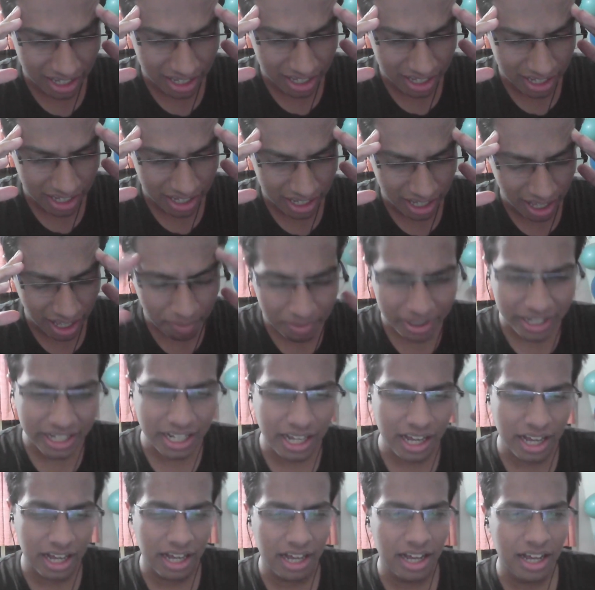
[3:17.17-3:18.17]
I mean,
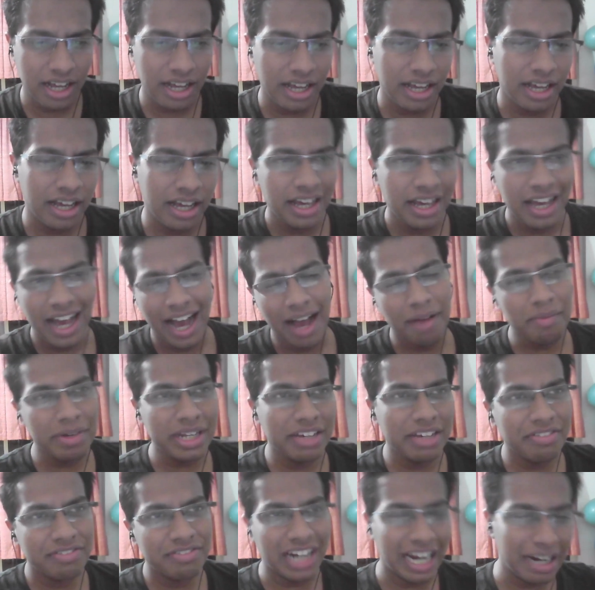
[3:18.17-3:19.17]

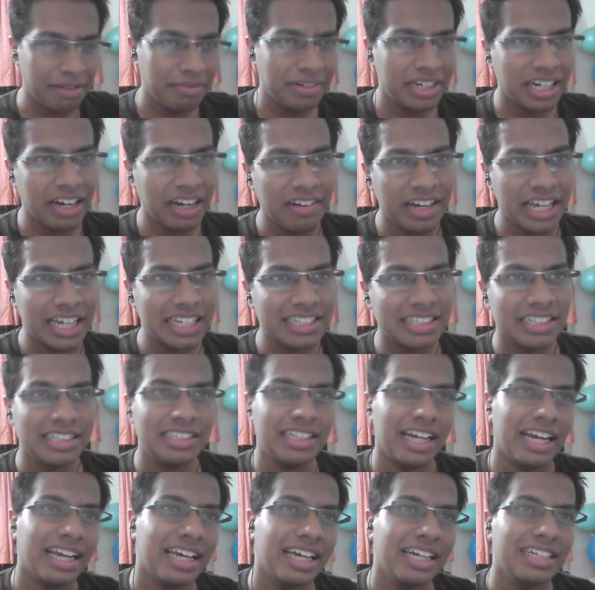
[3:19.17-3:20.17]
if time travel exists,
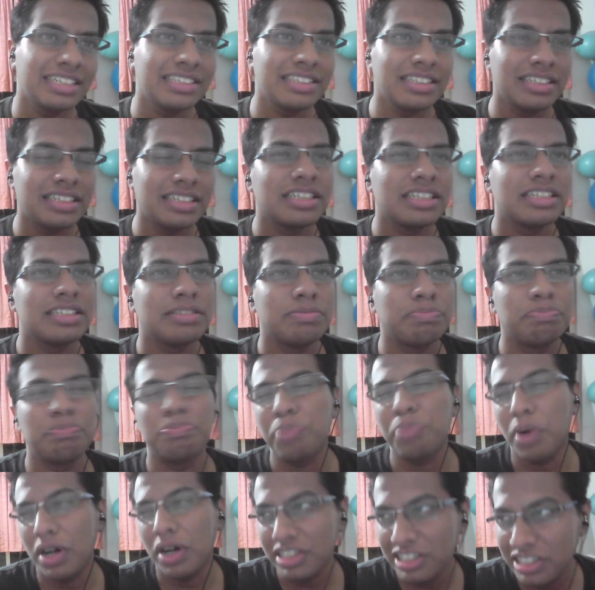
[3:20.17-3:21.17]
I guess this is
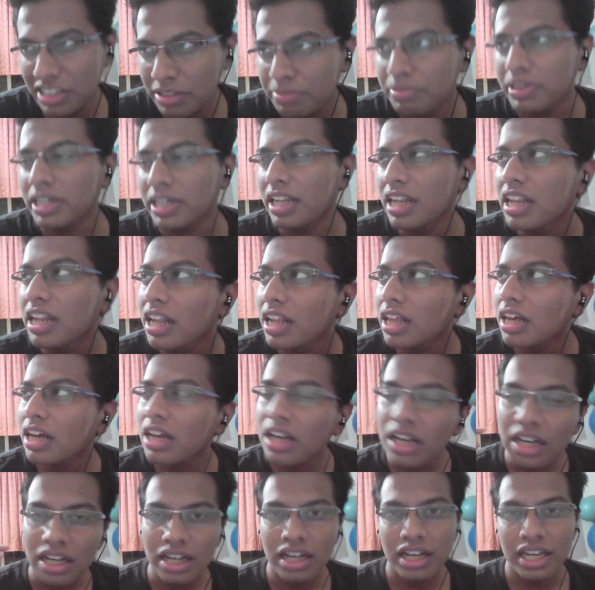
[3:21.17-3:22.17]
possible
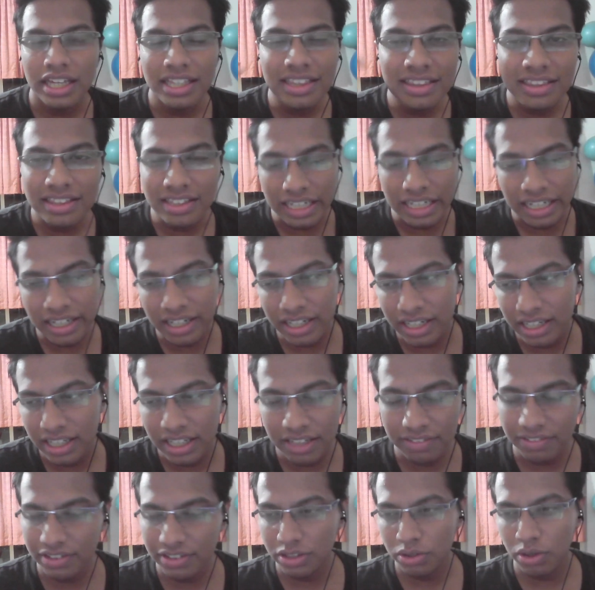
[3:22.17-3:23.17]
in theory,
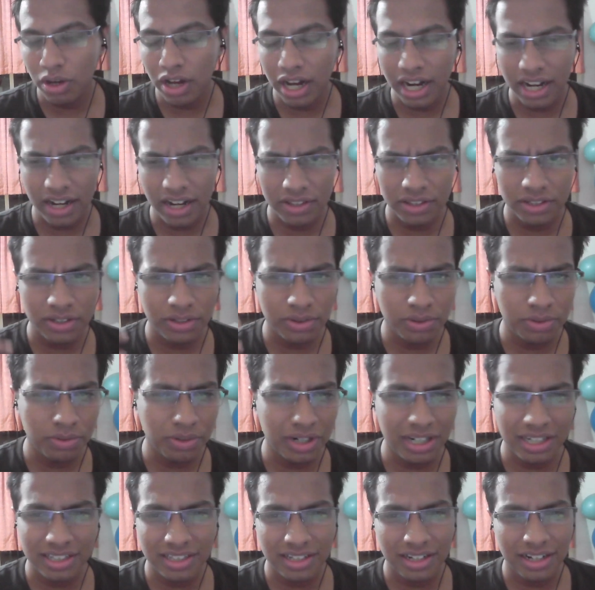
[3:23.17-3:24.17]
even though I don't know what
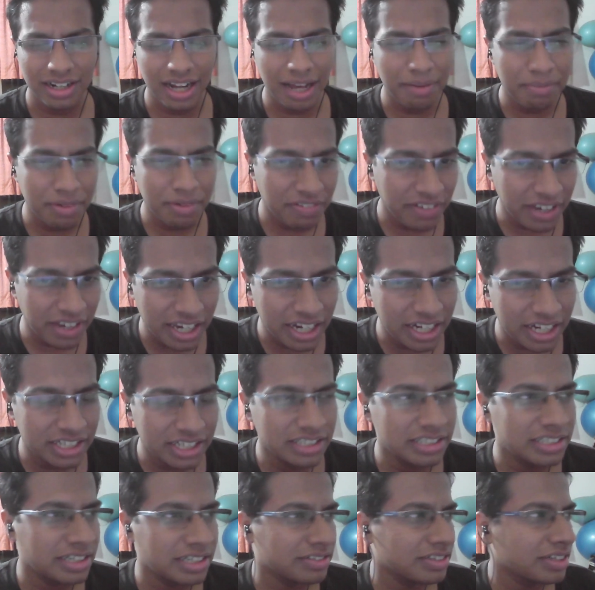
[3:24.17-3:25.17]
are the ramifications
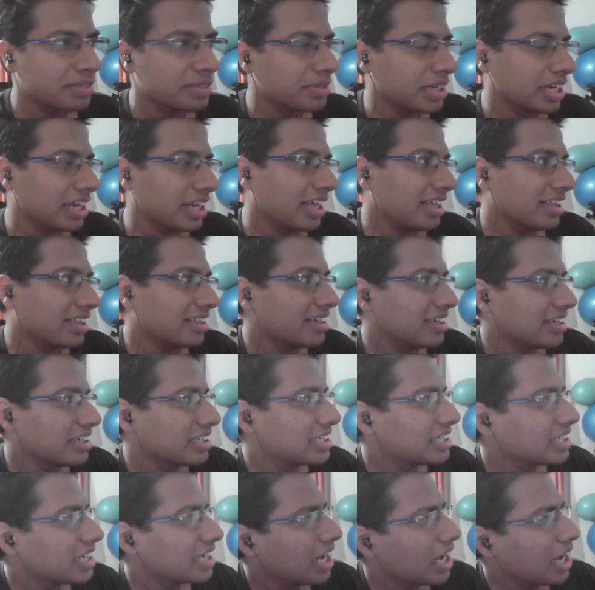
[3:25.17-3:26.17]
of something like this.
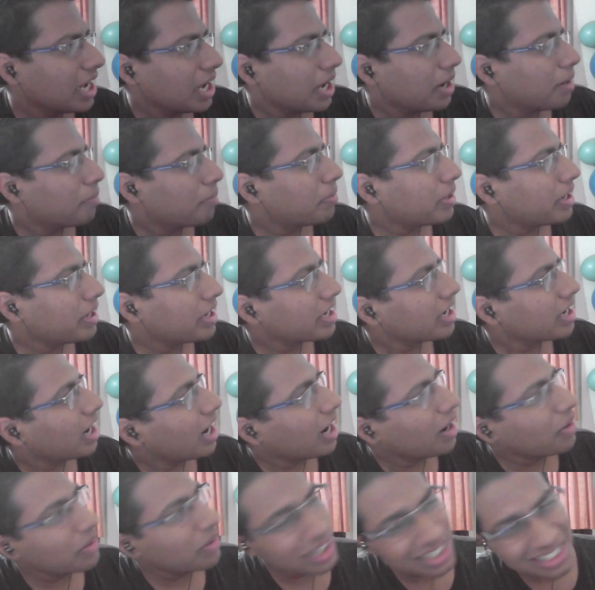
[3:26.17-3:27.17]
But
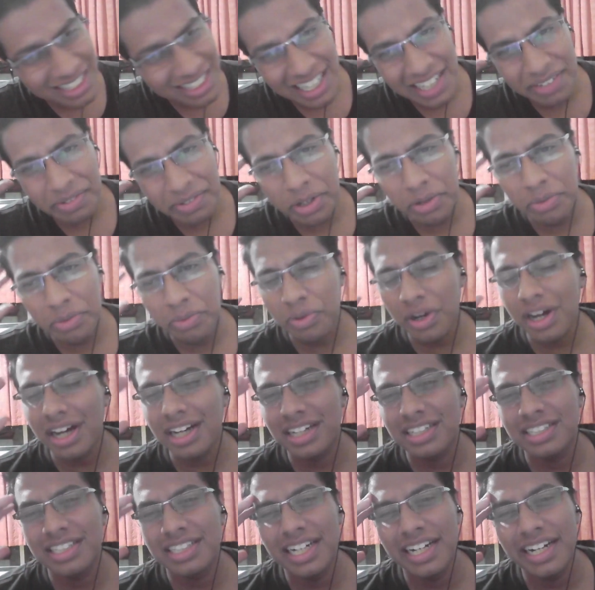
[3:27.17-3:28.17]
how does it even work,
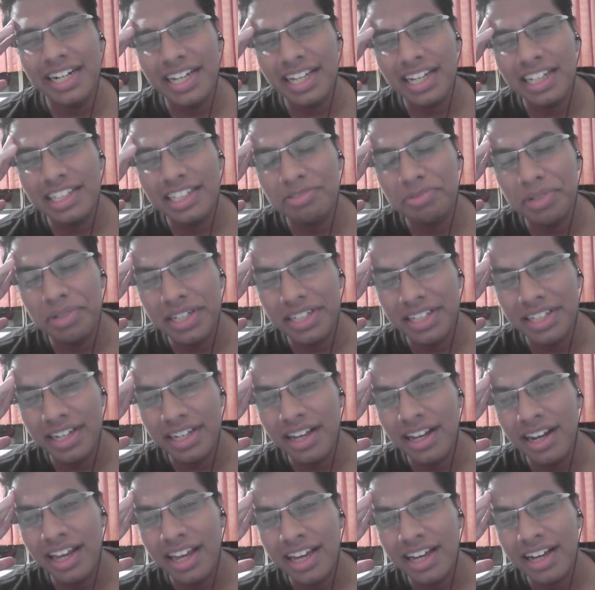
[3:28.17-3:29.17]
genetically speaking?
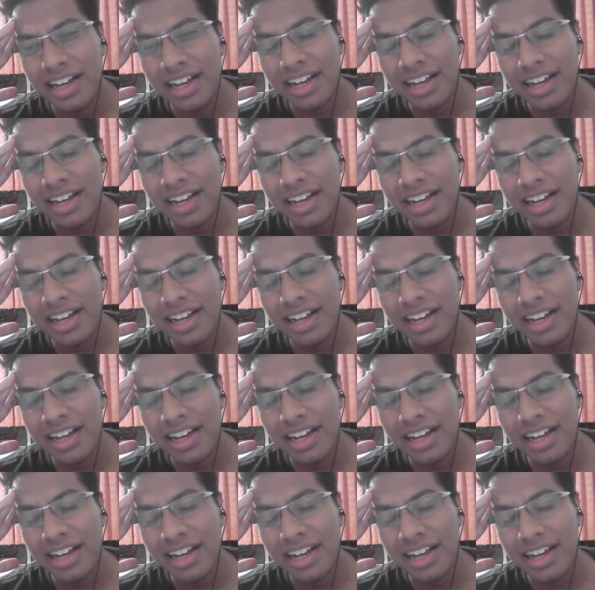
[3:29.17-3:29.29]
Like,